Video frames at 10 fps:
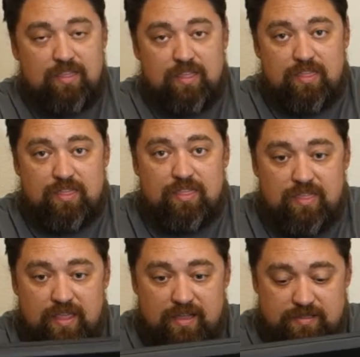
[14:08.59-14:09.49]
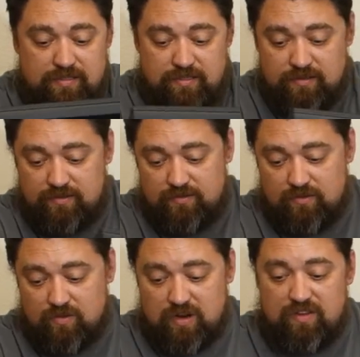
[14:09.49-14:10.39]
than this,
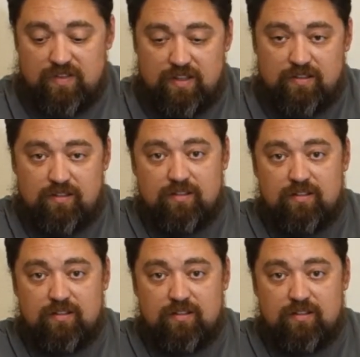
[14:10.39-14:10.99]
or even